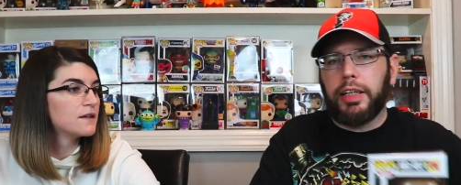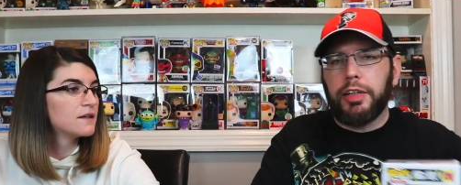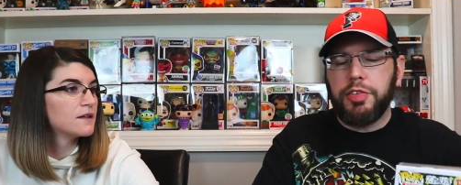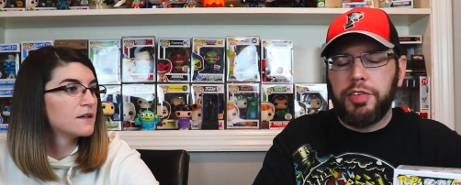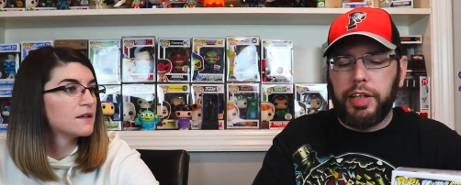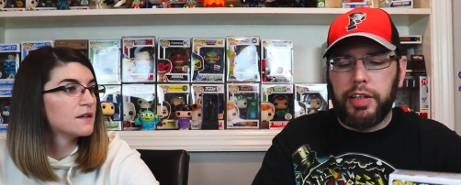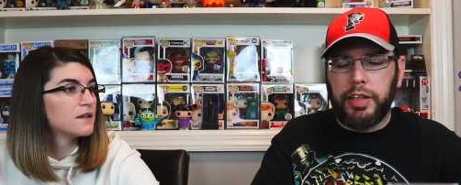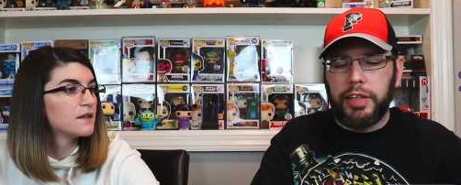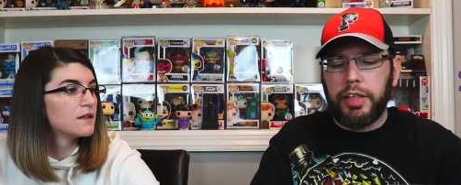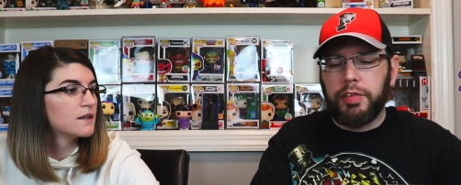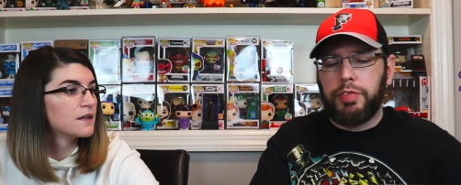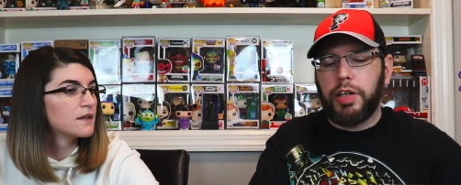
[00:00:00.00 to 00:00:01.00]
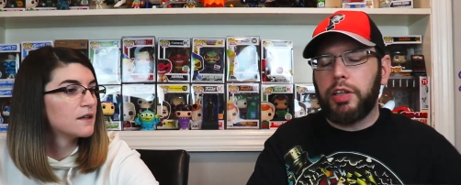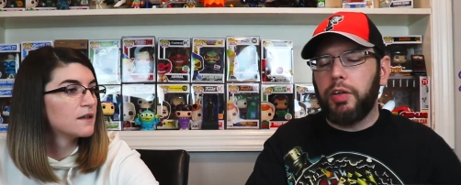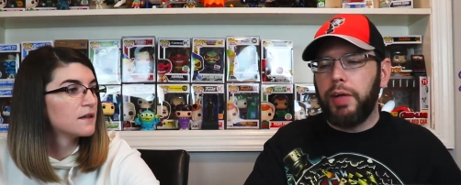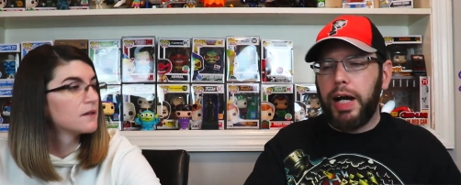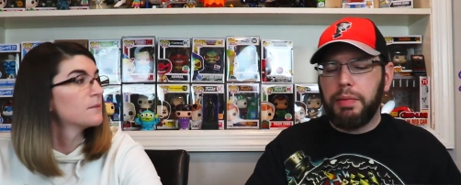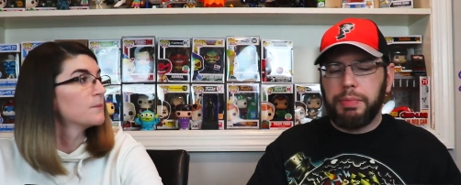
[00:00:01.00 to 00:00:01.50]
Speaker 1: dollars on the
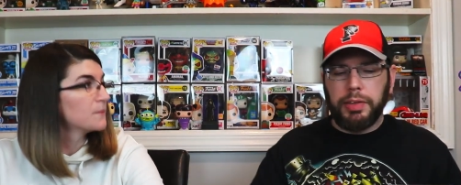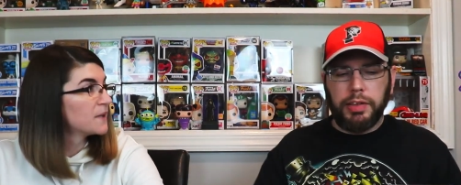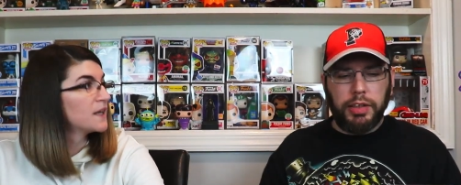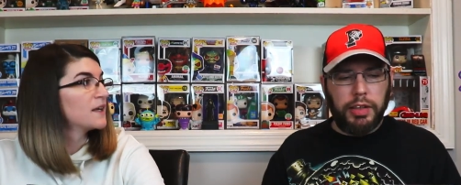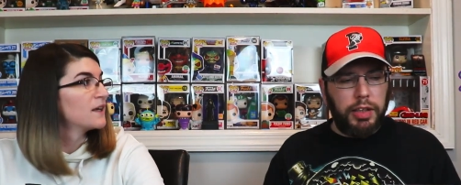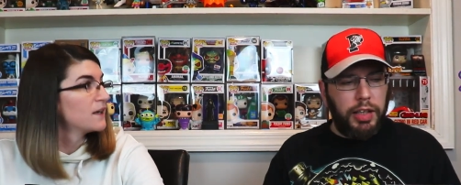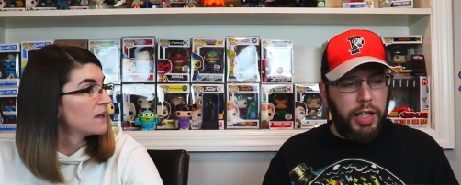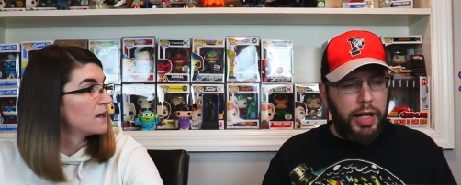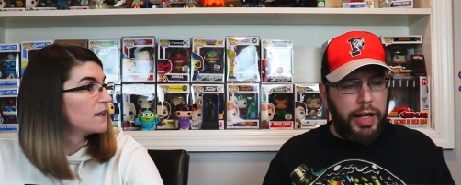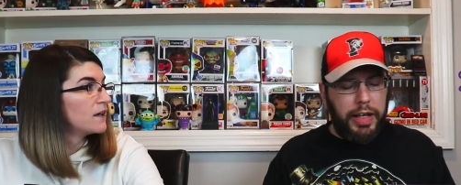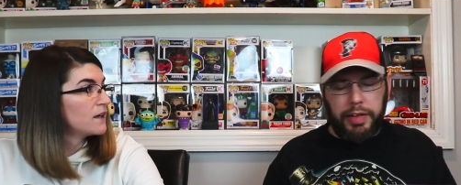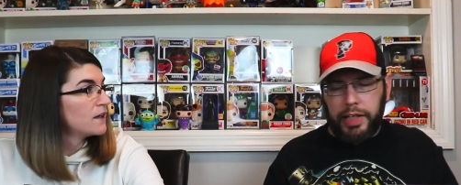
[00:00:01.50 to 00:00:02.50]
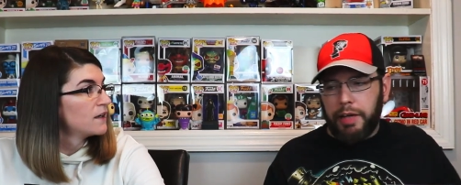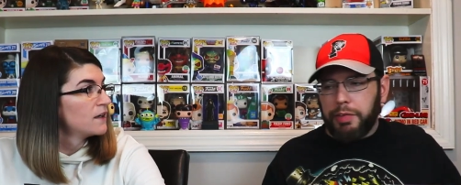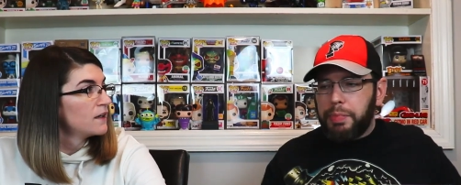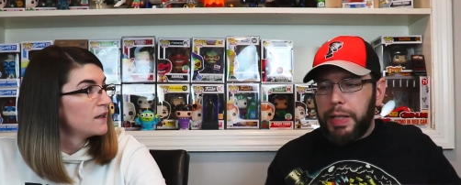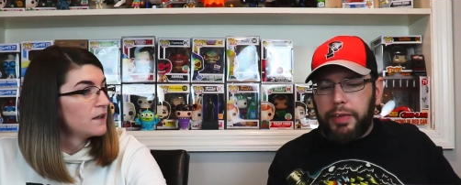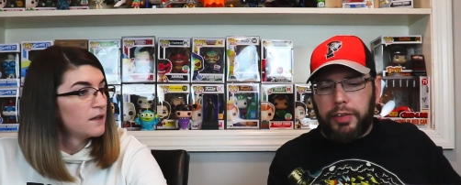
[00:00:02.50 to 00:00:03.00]
Funko app. Uh, and yeah, we
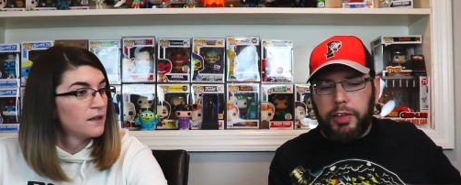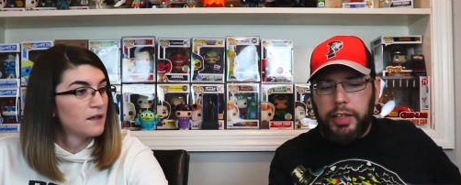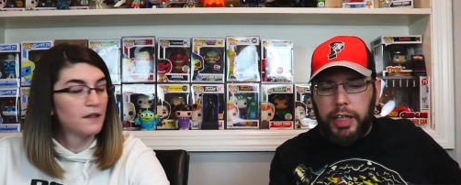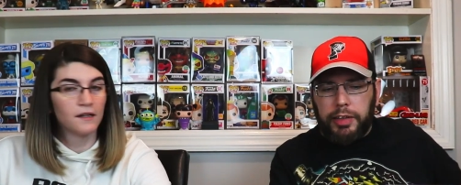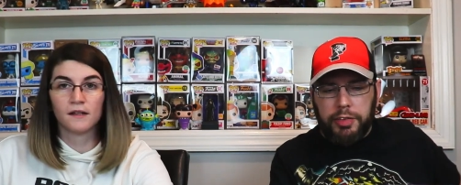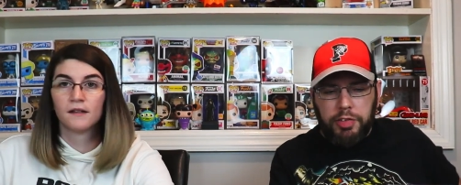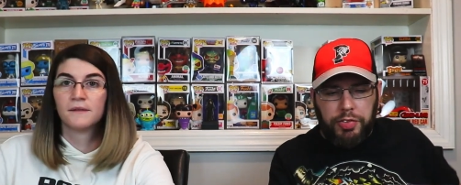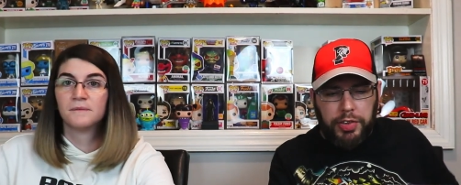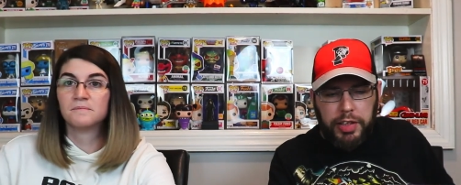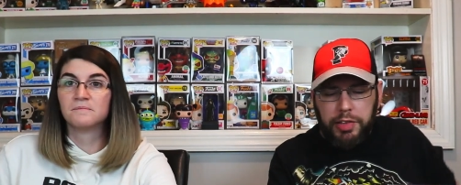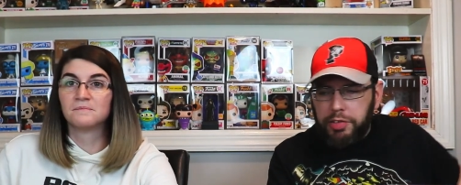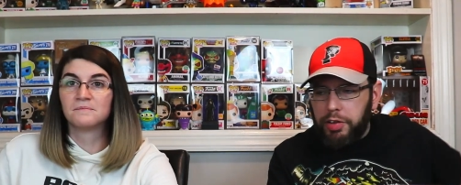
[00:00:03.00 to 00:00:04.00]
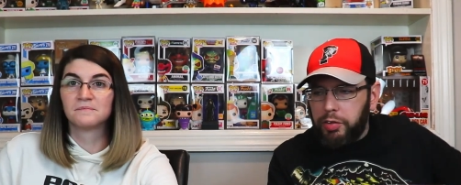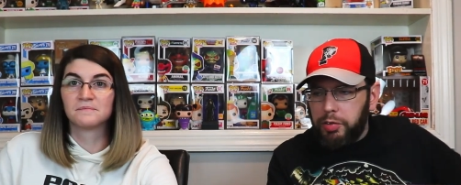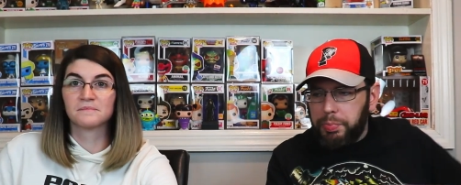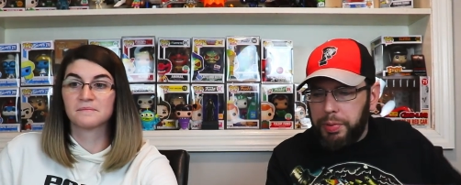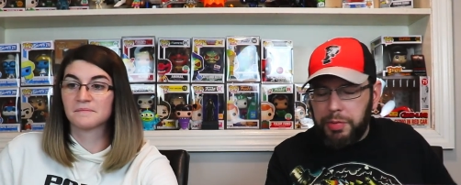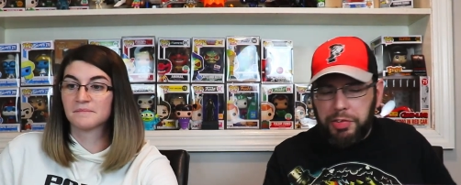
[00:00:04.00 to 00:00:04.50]
paid thirty dollars for these, so we
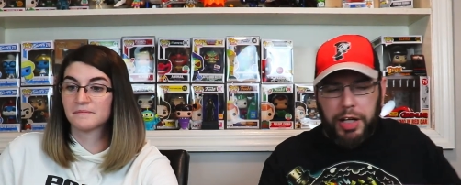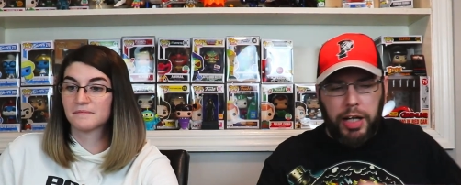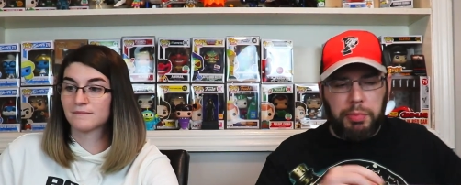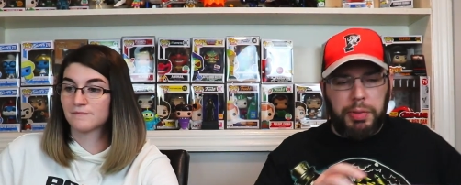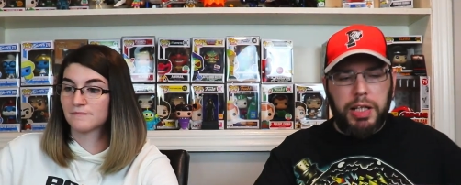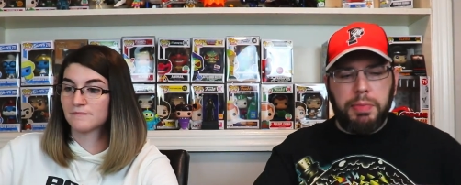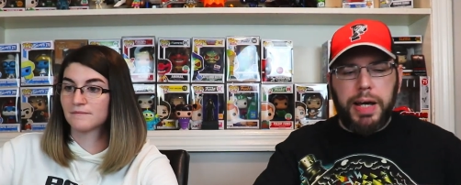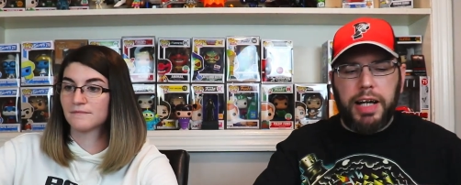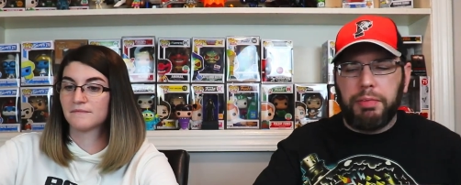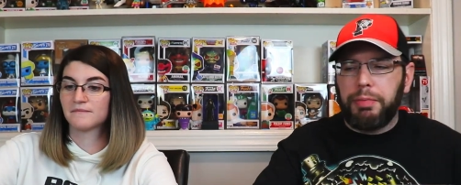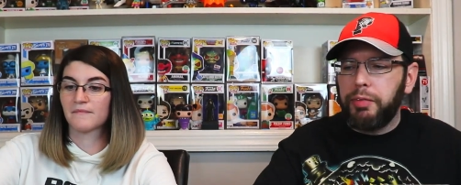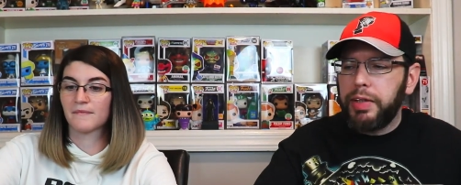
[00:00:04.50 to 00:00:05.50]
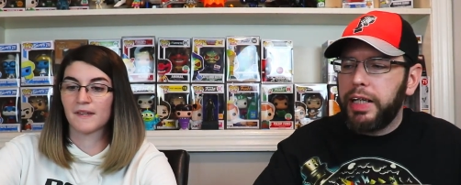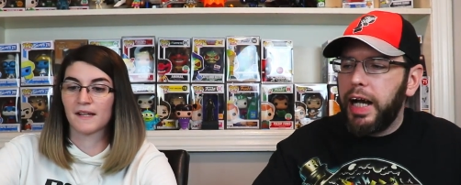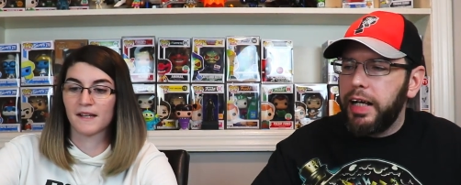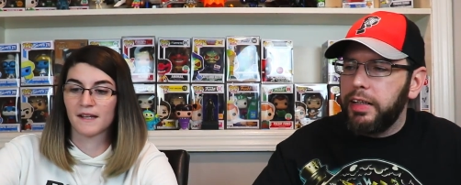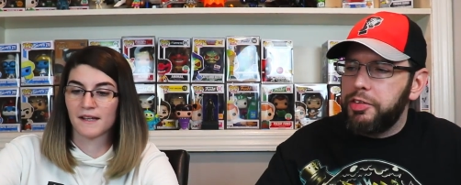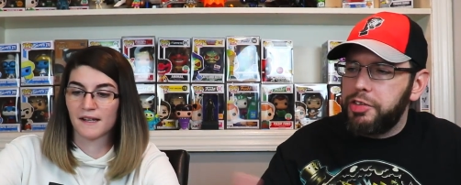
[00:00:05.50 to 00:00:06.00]
pretty much got our money back, but we
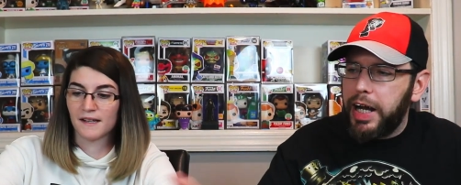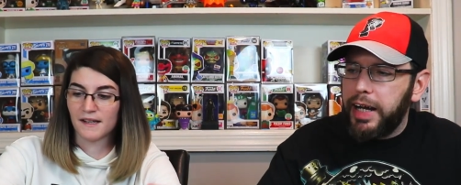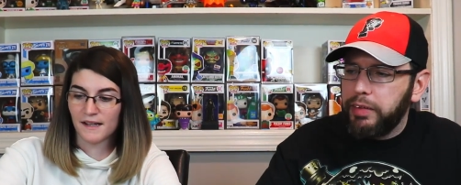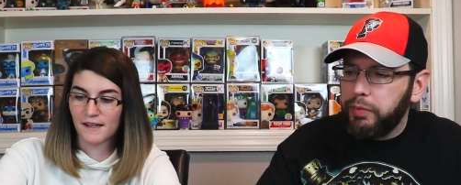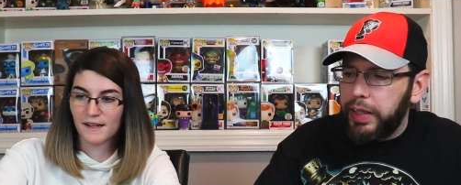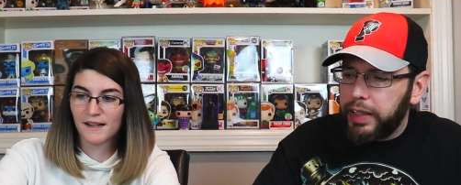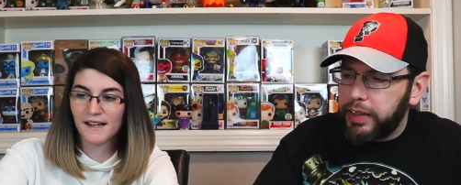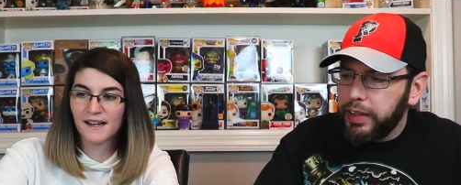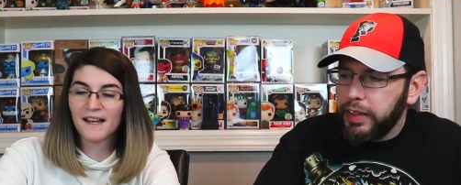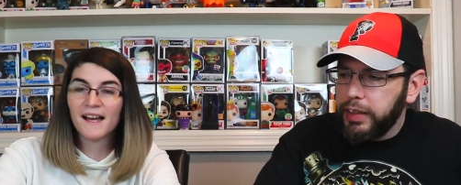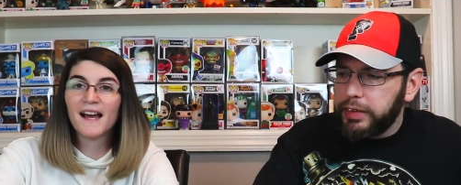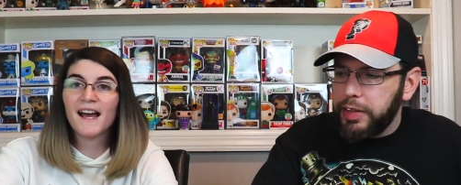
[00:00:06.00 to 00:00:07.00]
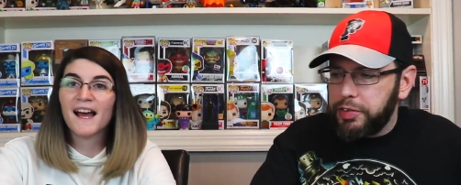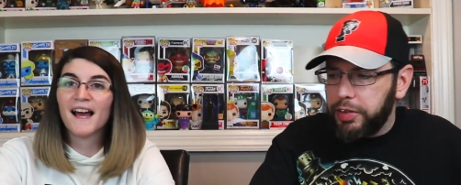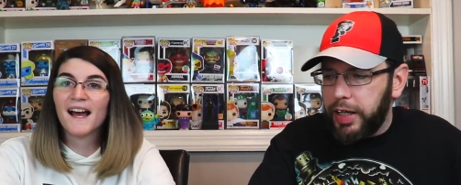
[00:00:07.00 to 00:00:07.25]
got John Wick, this